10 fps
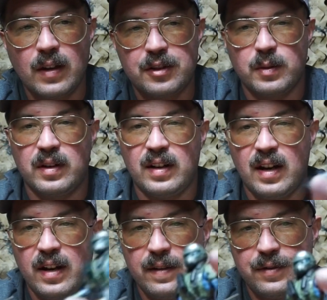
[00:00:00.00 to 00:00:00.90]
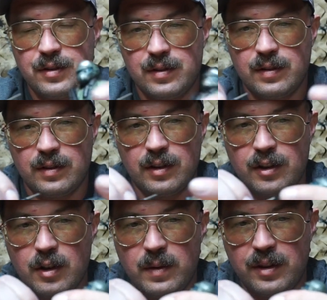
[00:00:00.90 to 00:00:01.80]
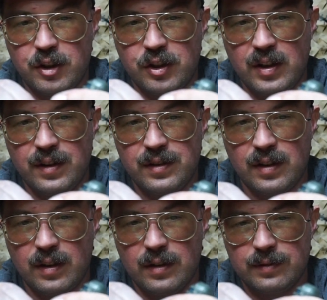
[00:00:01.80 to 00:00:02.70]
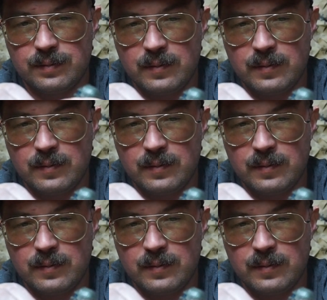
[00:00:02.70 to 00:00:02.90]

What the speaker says: So our knives can go in the sheaths here